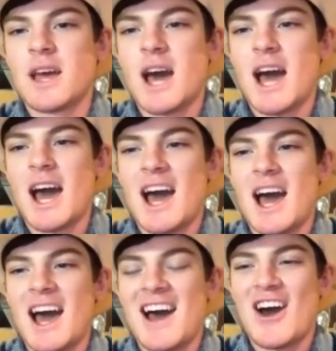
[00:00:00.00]

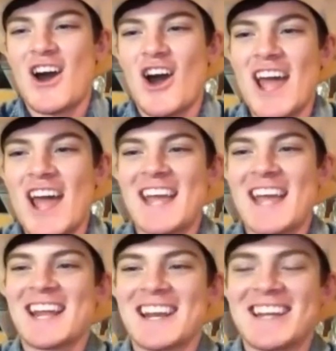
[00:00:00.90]
I
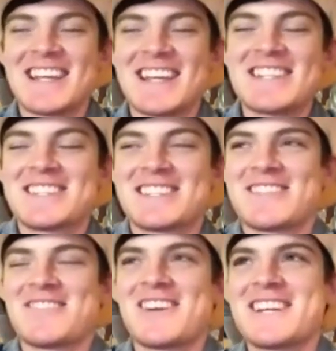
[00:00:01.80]
it's
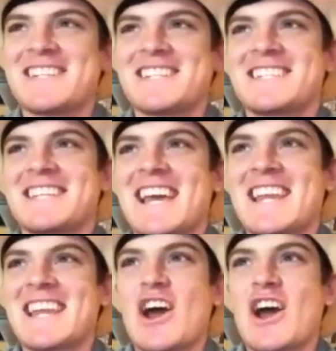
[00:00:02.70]
funny you say
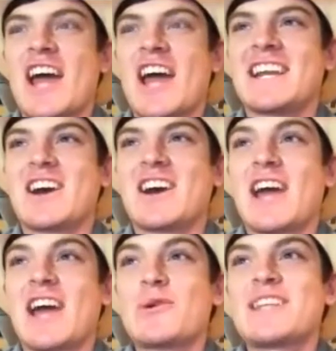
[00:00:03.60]
that. I
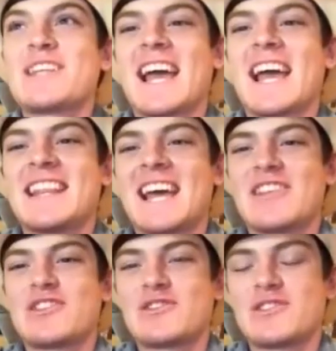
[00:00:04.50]
always had that
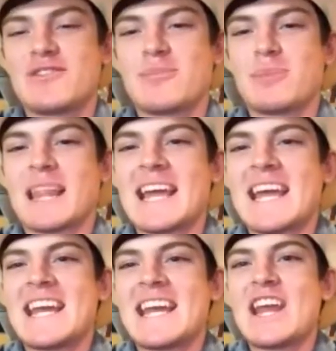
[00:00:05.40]
sort of a
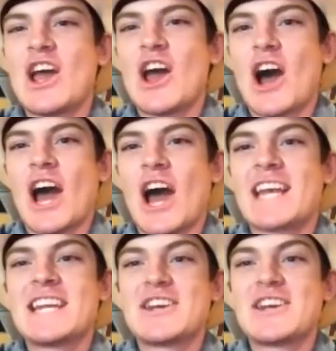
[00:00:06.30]
plan. I
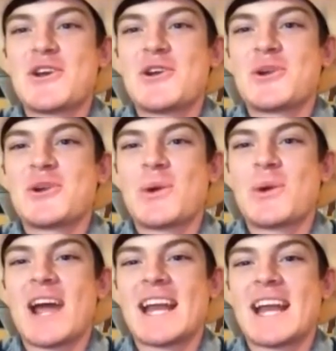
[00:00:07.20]
didn't know
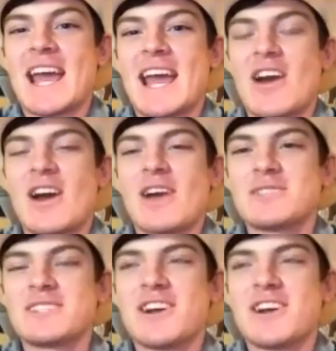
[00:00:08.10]
quite how I was
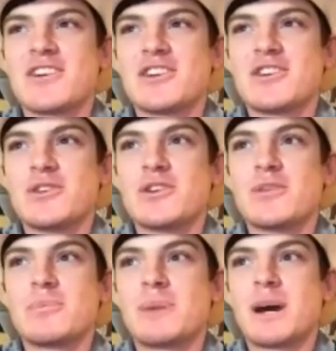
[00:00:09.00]
going to do it,
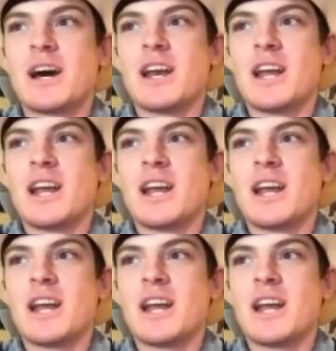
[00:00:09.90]
but